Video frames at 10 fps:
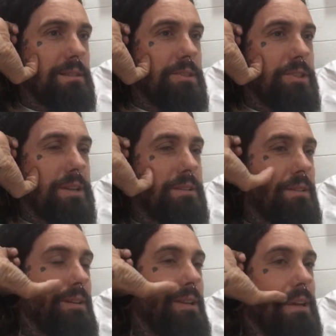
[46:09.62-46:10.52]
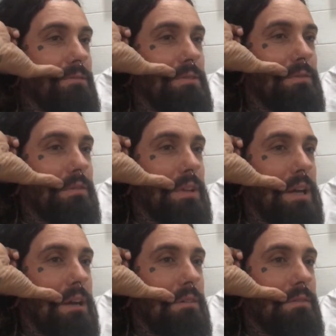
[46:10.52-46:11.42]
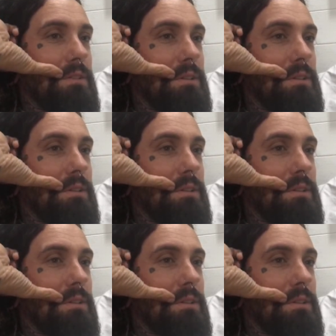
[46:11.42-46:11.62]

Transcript: Should I announce lives